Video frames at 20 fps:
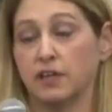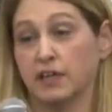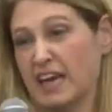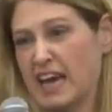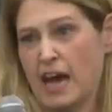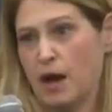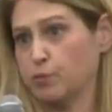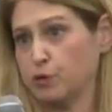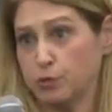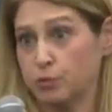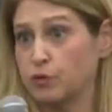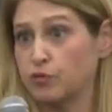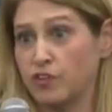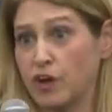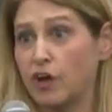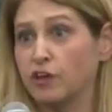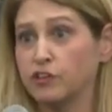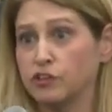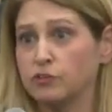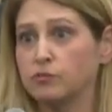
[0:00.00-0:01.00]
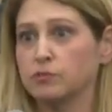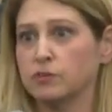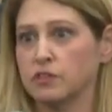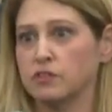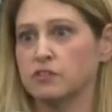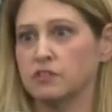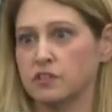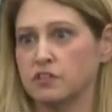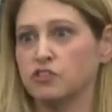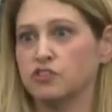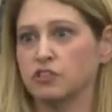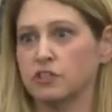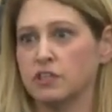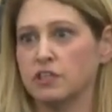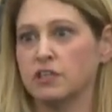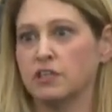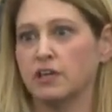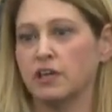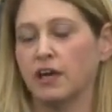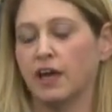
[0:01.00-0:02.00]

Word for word: habitable volume, essentially.